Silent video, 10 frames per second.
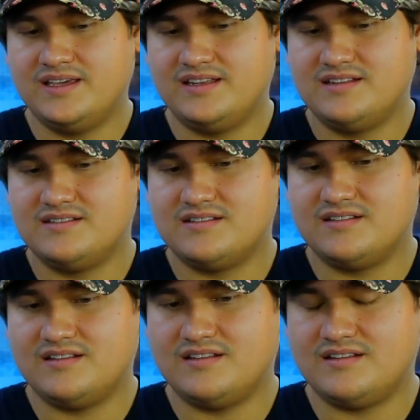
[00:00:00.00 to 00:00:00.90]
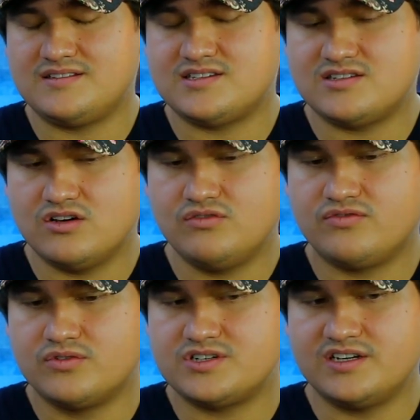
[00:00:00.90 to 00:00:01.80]
been so
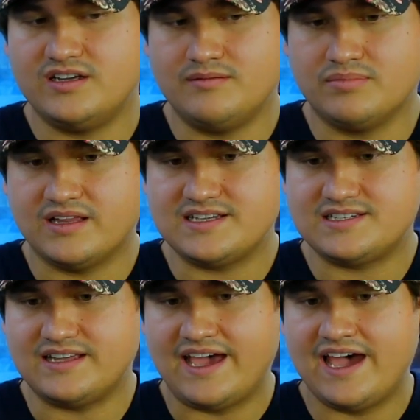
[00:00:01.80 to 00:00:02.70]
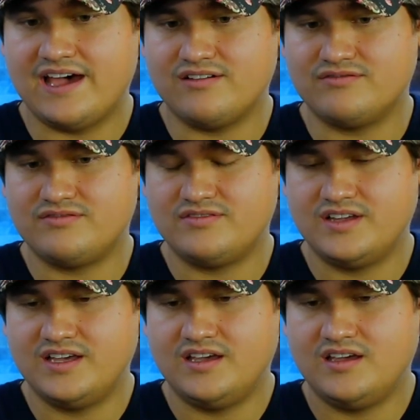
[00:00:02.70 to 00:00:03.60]
fortunate and blessed to have
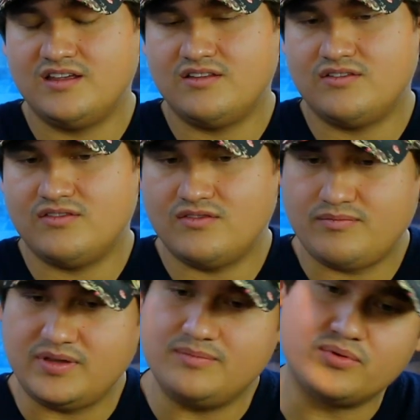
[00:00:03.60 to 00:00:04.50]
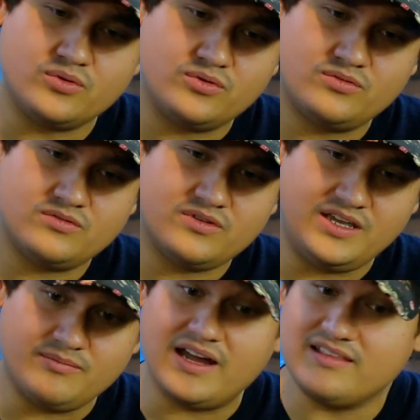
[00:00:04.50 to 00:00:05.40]
people
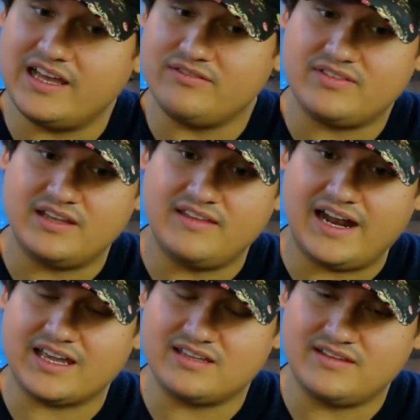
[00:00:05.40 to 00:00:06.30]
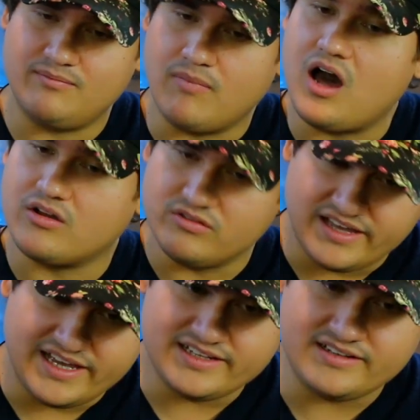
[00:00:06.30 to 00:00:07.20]
in my life that that I that model
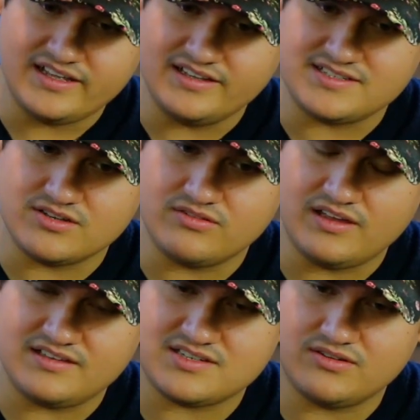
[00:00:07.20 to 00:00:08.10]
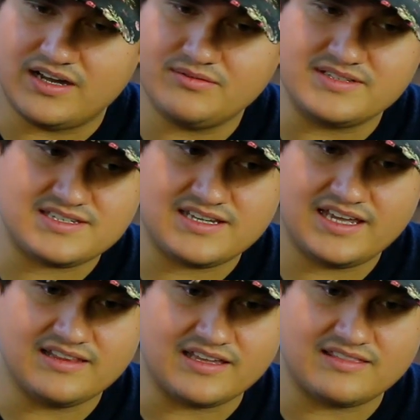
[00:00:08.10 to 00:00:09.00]
that. And yeah. so and so I would
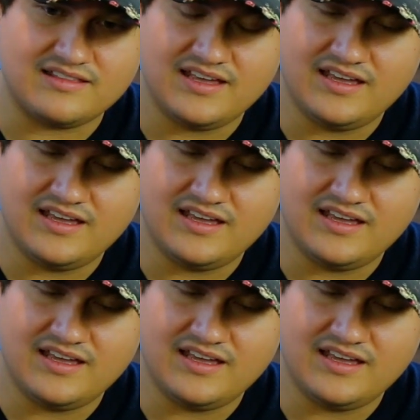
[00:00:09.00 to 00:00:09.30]
say like